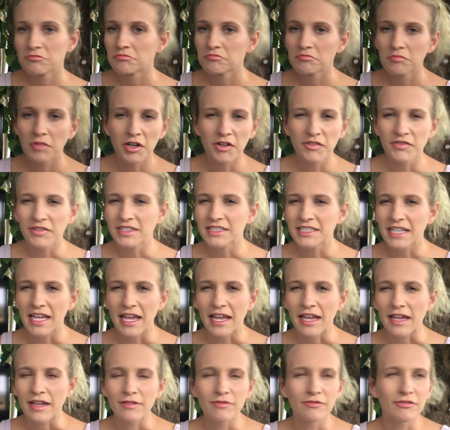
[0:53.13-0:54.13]
Perfect
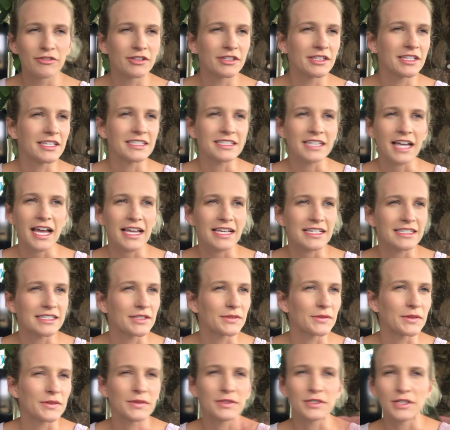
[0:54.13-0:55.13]
day for these hikes
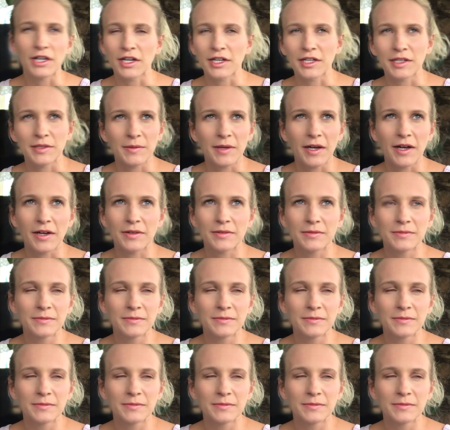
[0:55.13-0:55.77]
that we were talking about.